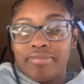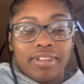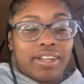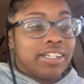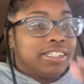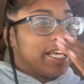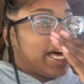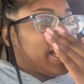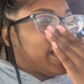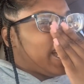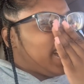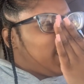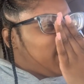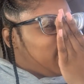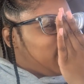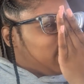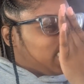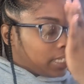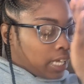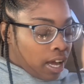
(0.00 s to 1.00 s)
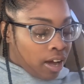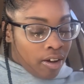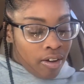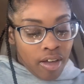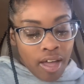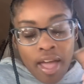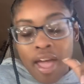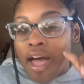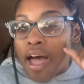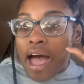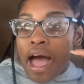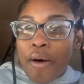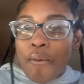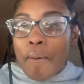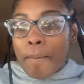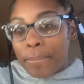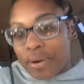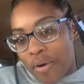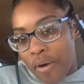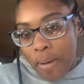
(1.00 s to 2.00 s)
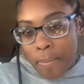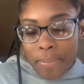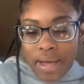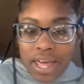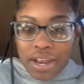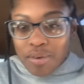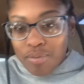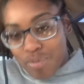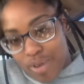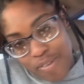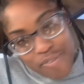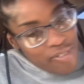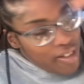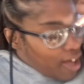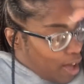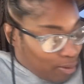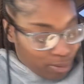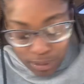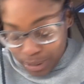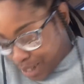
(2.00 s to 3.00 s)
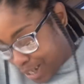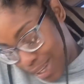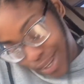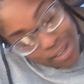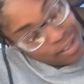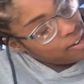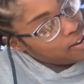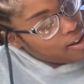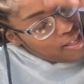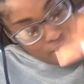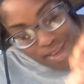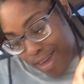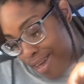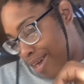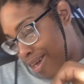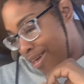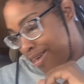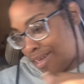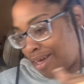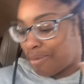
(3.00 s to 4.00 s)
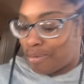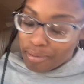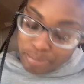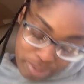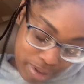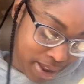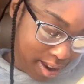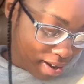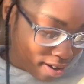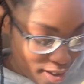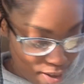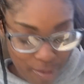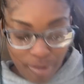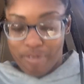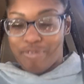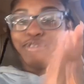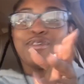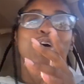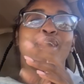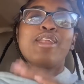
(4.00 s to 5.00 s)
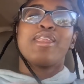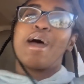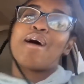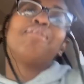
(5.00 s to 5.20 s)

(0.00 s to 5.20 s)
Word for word: Cause I like the little song. I was born by the river. I was shaking that ass. I was bending over for and I